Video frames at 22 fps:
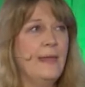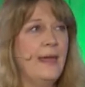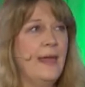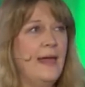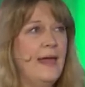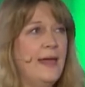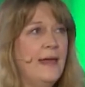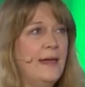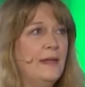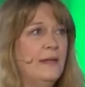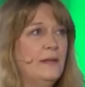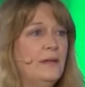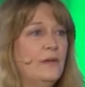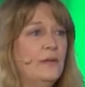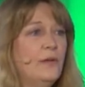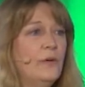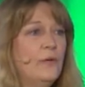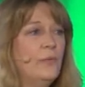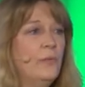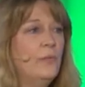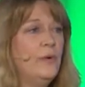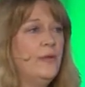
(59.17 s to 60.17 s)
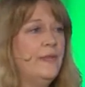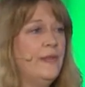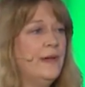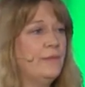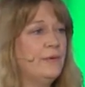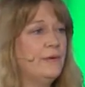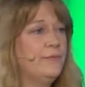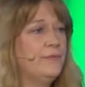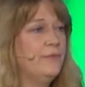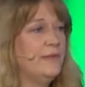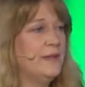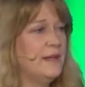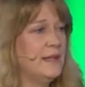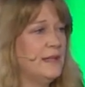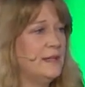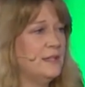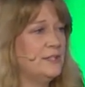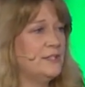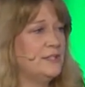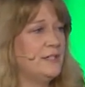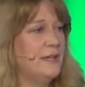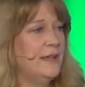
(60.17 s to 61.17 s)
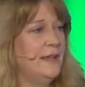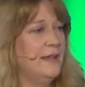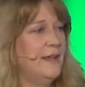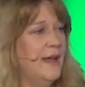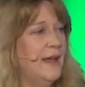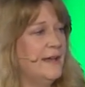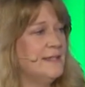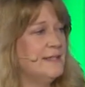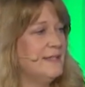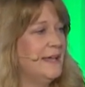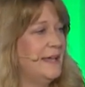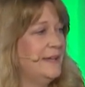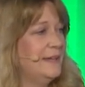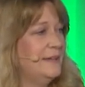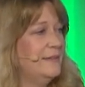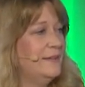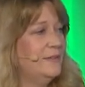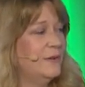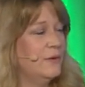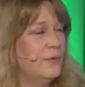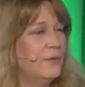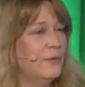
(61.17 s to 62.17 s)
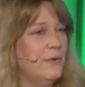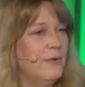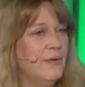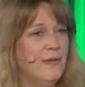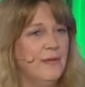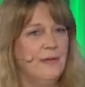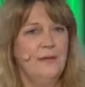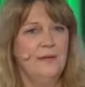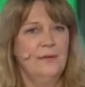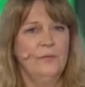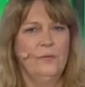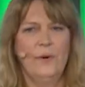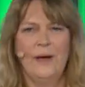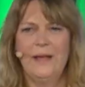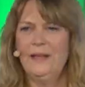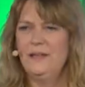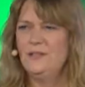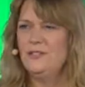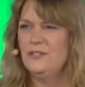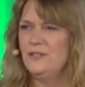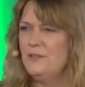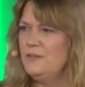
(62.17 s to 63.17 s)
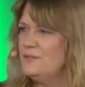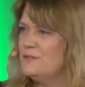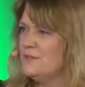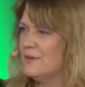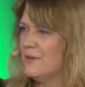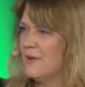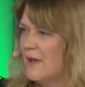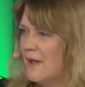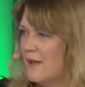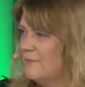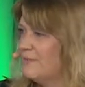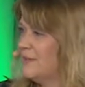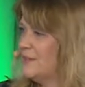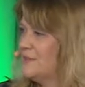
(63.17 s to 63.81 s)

And when they were finished, I said, So, why didn't you use your conflict